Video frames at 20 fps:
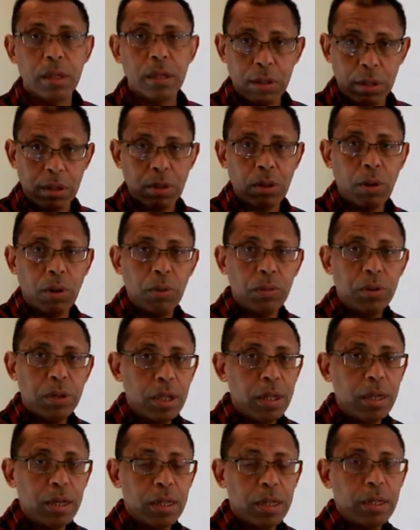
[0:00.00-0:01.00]
it
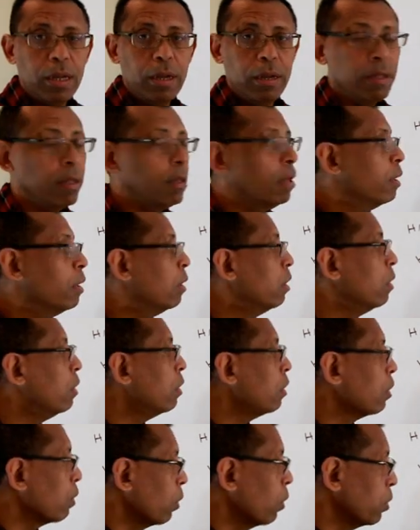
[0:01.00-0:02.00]
continuously
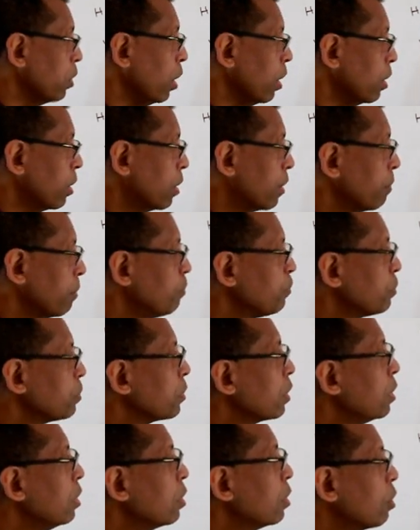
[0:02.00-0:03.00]
rotates.
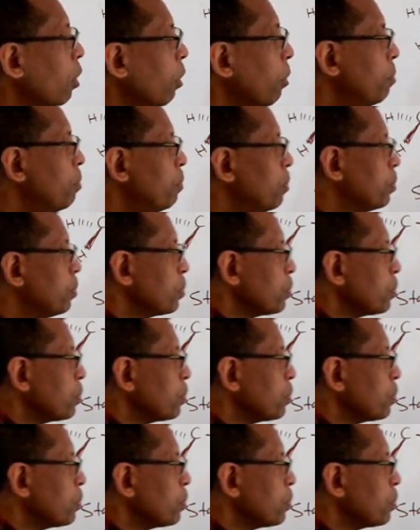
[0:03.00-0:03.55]
So